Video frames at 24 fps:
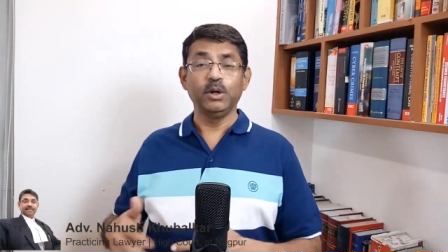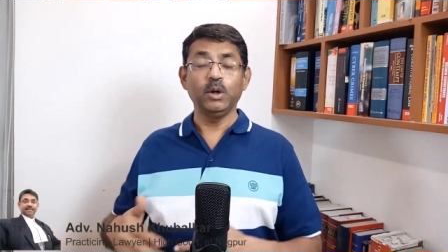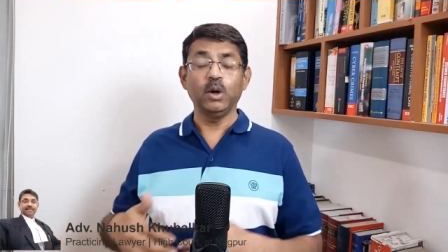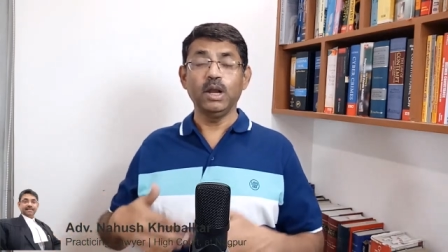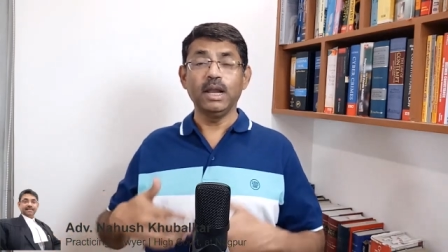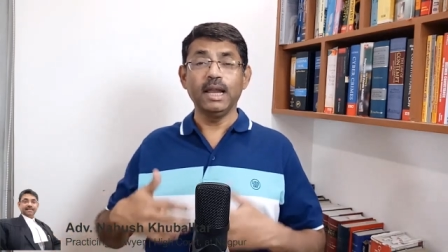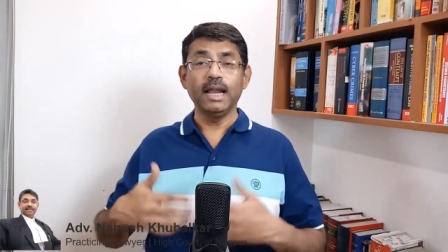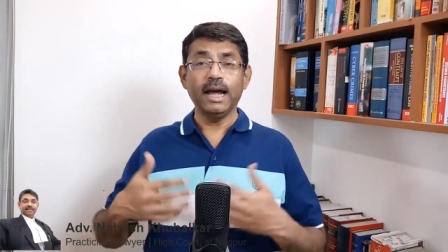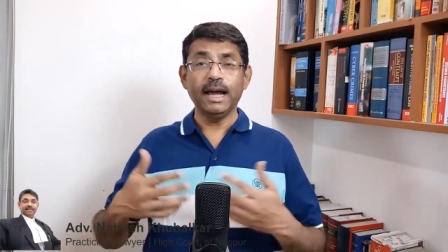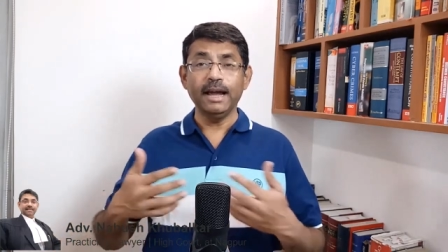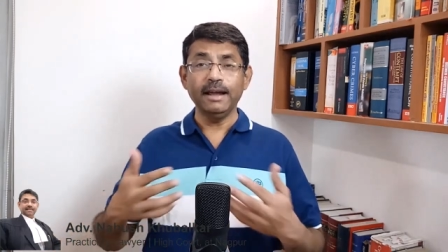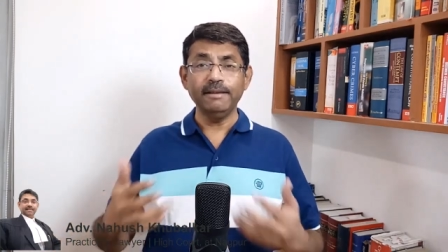
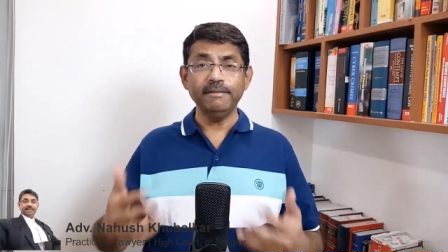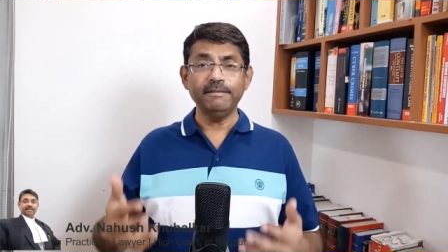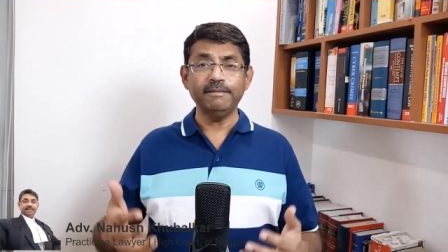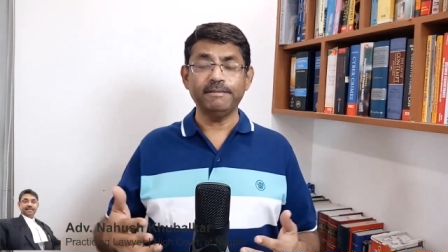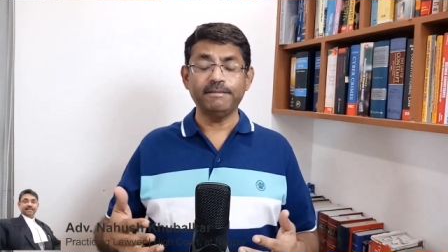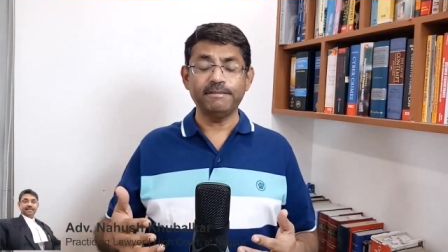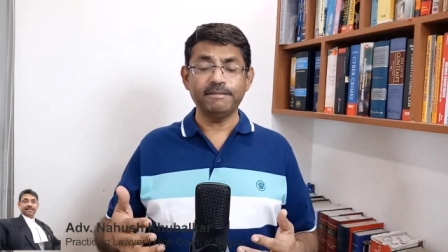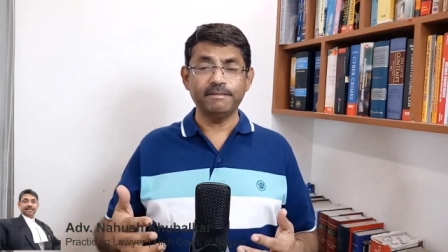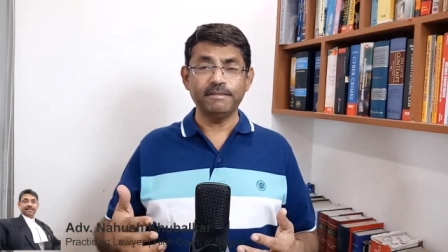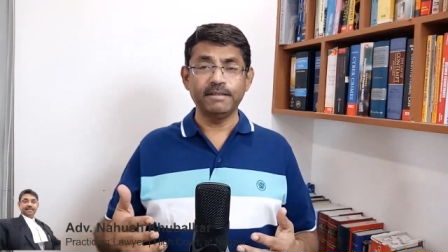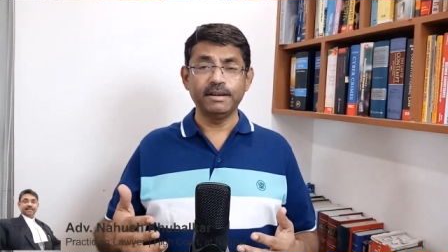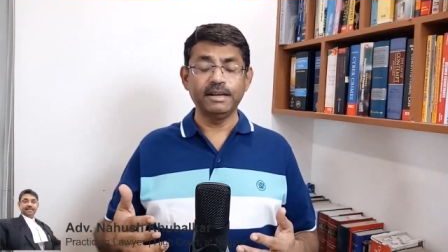Your
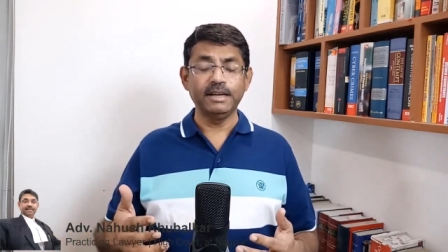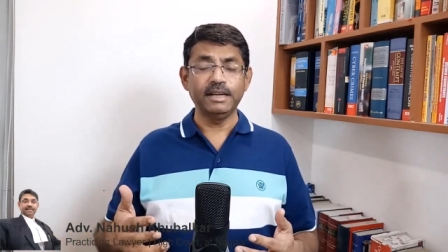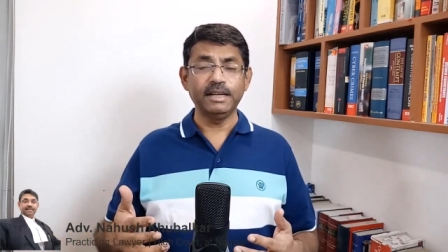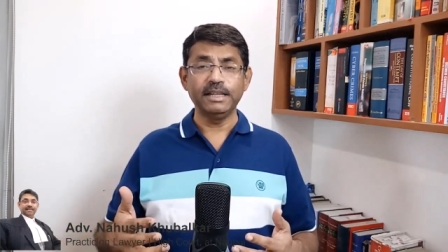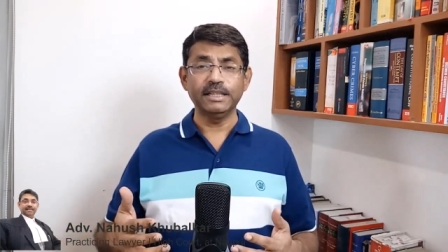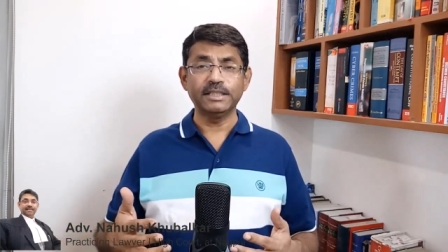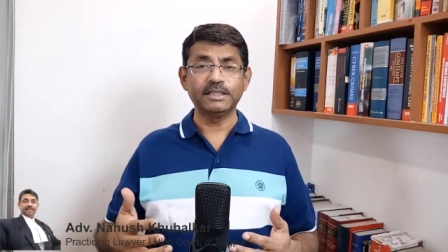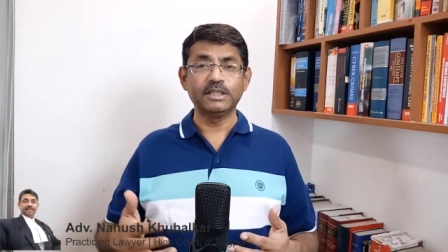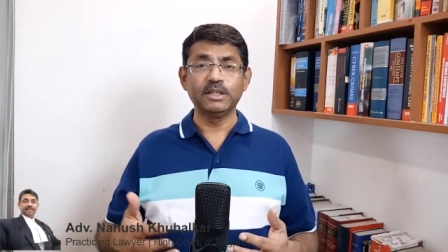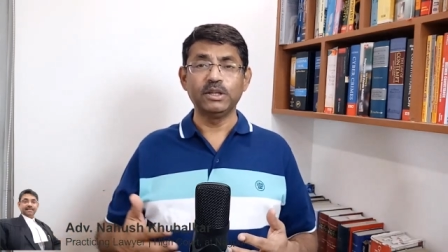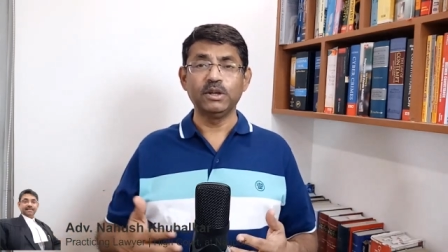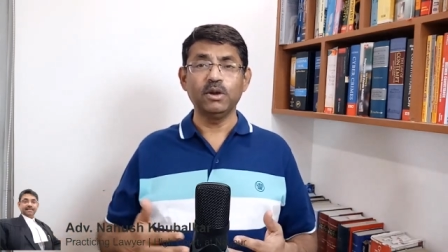life
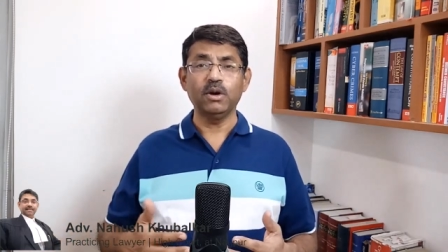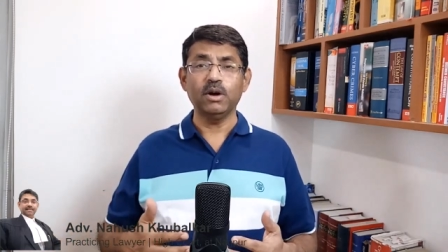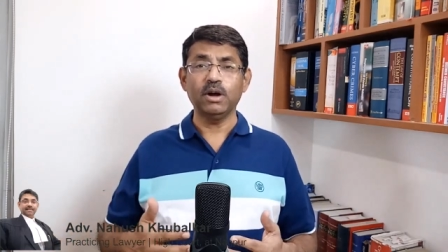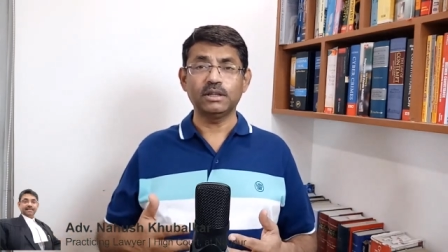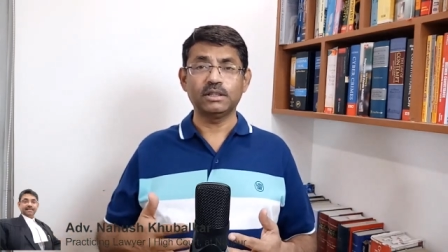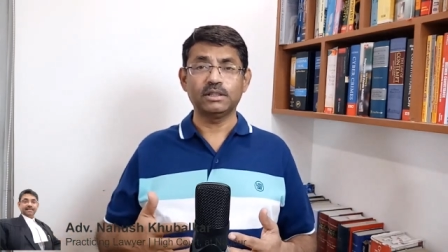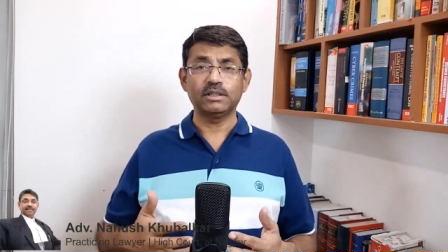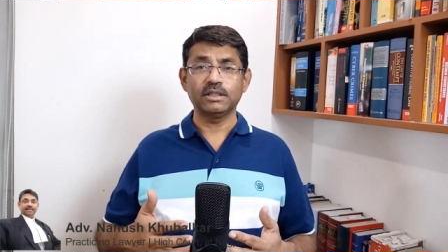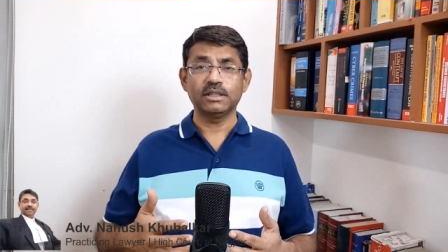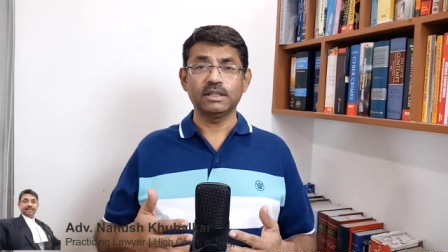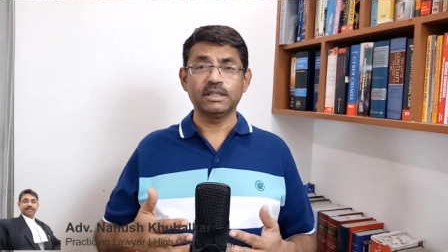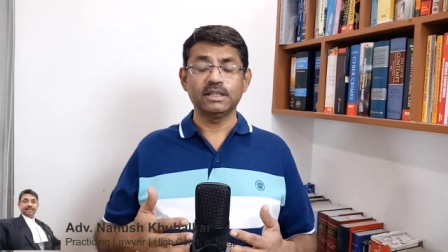is
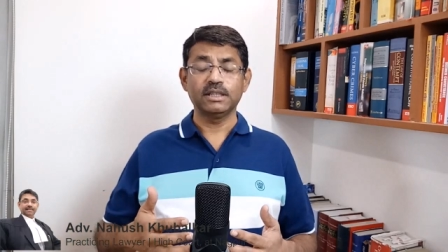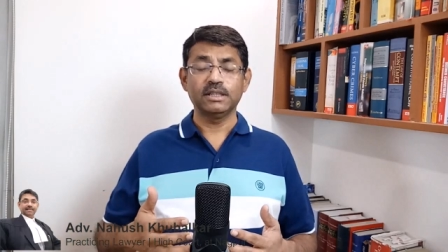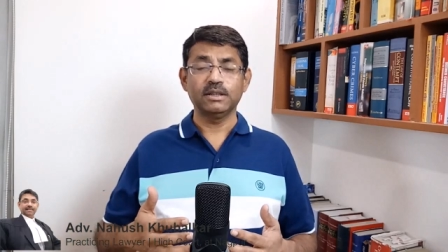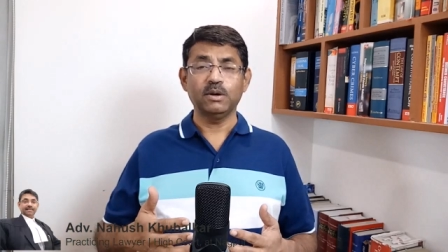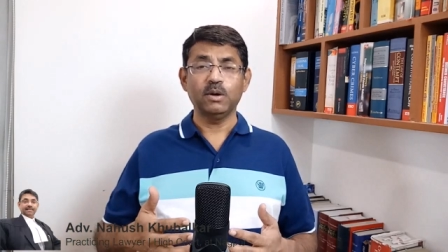not